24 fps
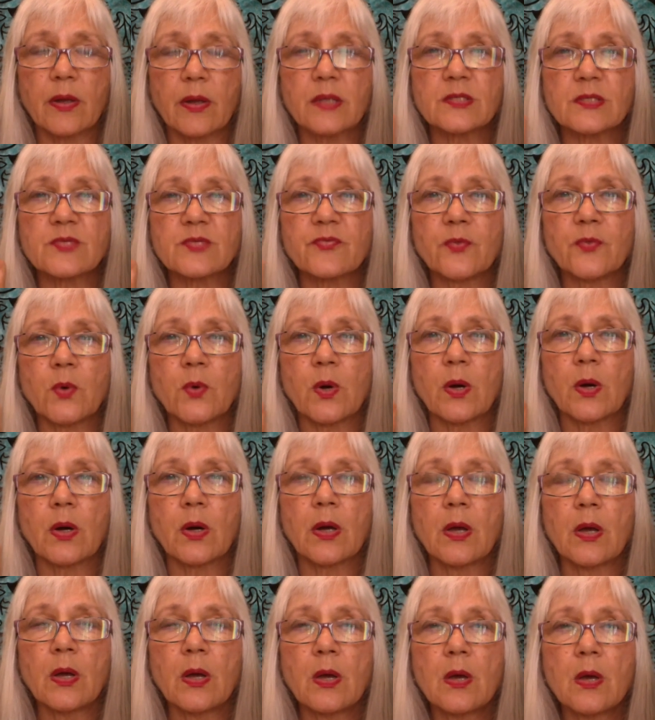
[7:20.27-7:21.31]
It's for
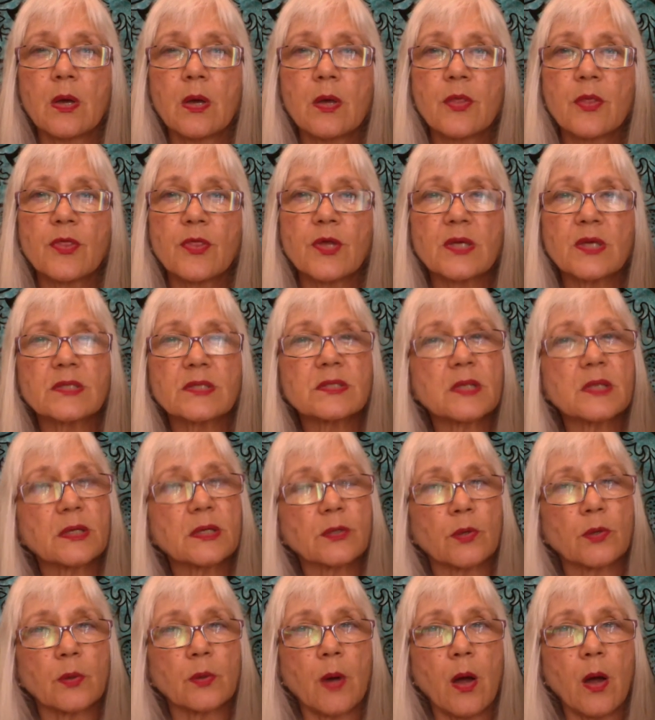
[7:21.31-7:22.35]
things
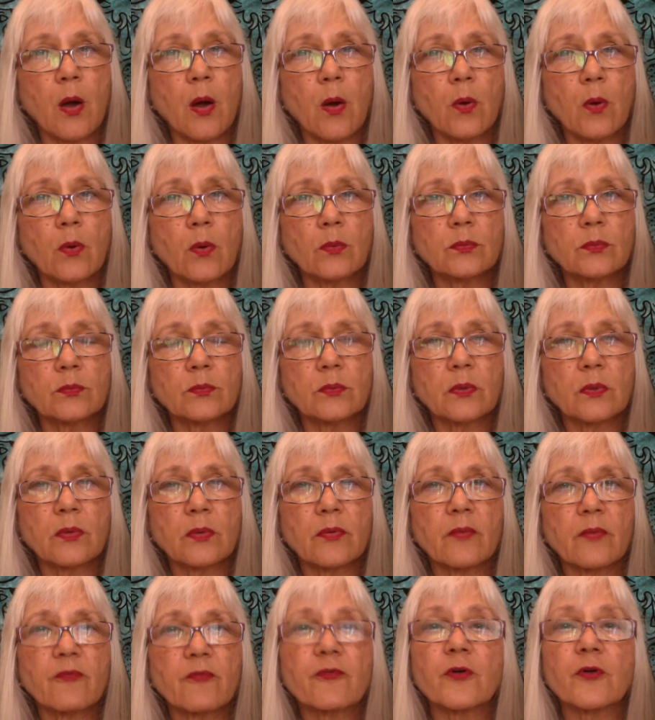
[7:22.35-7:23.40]
that grow,
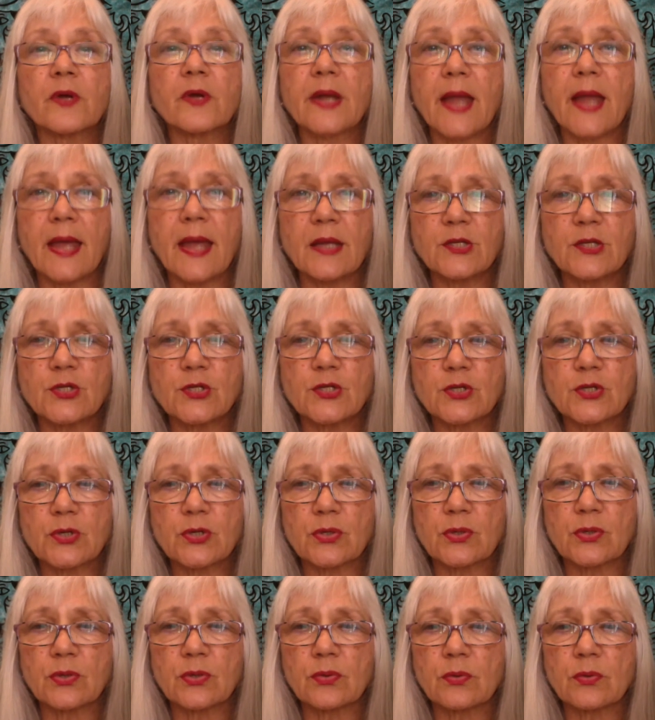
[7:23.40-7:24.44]
for nature.